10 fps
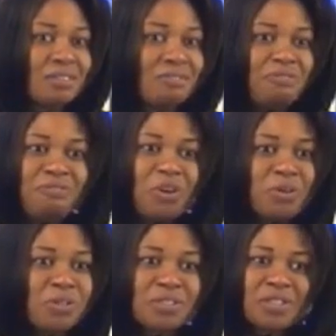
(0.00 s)

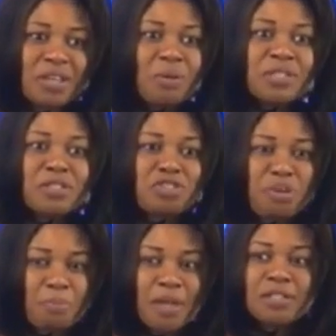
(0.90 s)
Folks, there was a
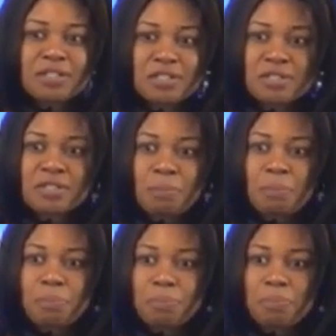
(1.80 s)
tremendous
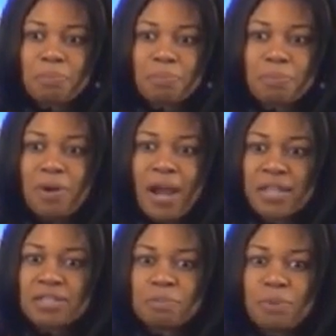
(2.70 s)

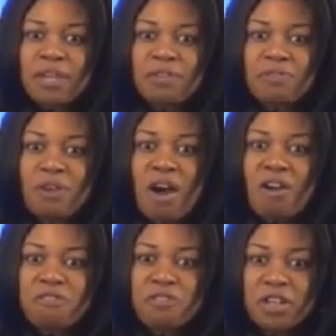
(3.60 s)
price paid for
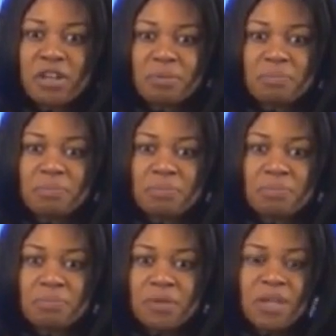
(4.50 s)
our freedom.
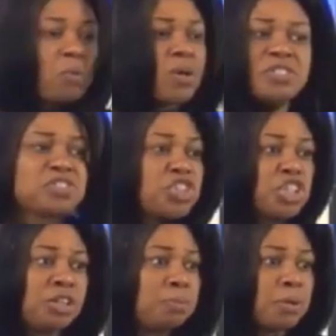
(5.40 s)
It wasn't
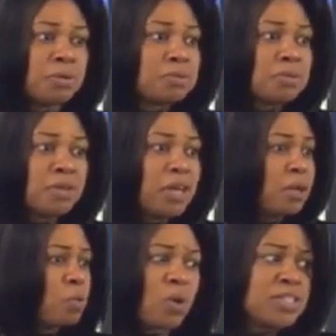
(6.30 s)
cheap and
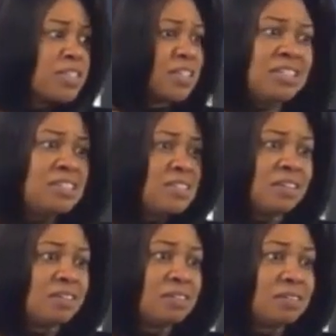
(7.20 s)
it wasn't
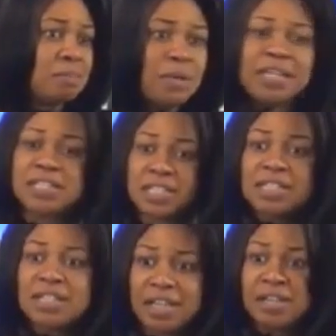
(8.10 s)
easy, but he
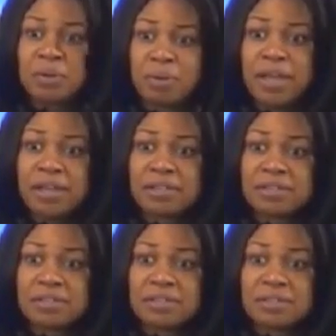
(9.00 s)
did it anyway.
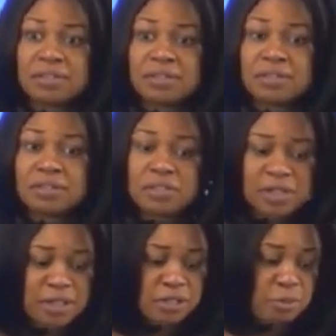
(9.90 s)
So
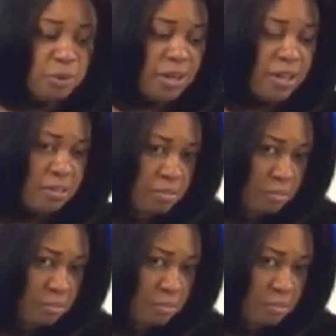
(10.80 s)
let us pray.